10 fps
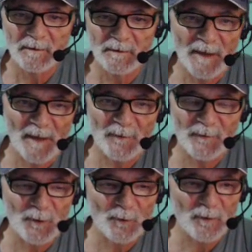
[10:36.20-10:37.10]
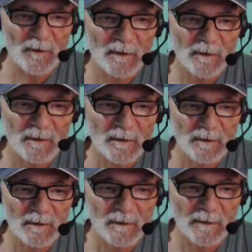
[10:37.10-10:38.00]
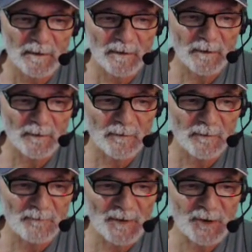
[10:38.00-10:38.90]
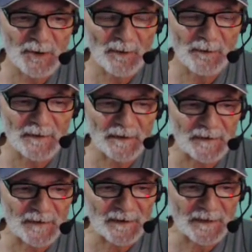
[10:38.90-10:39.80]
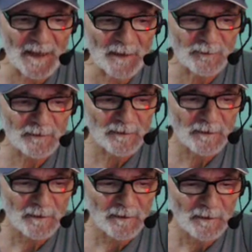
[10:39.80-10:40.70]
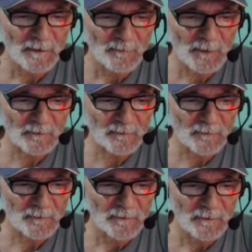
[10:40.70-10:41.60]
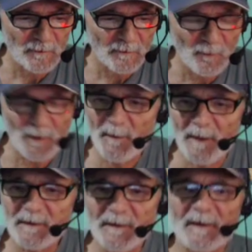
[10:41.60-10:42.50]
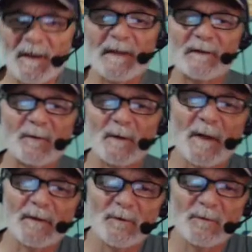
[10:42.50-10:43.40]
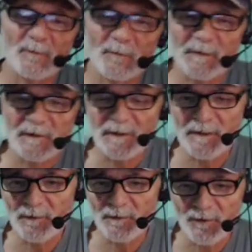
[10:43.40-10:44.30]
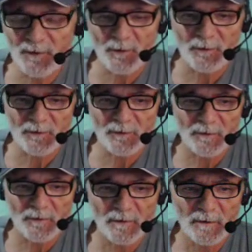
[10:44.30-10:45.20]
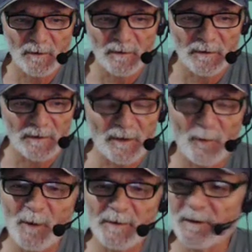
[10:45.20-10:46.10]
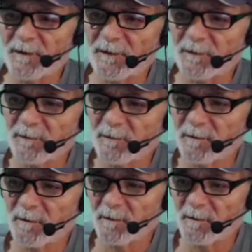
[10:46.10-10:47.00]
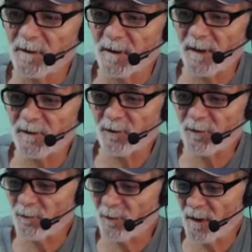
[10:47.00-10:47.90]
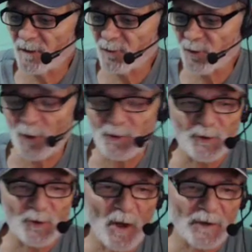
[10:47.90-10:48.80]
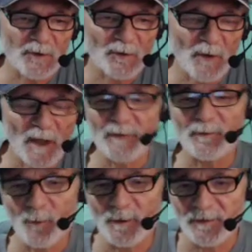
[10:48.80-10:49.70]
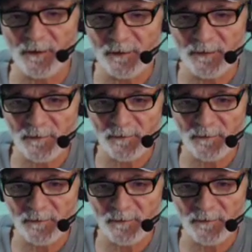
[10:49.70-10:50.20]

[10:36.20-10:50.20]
You have a few, you know, missionaries get sent out. But what about the saints? What about you sitting there in the church? Do you witness? Has your church taught you how to witness?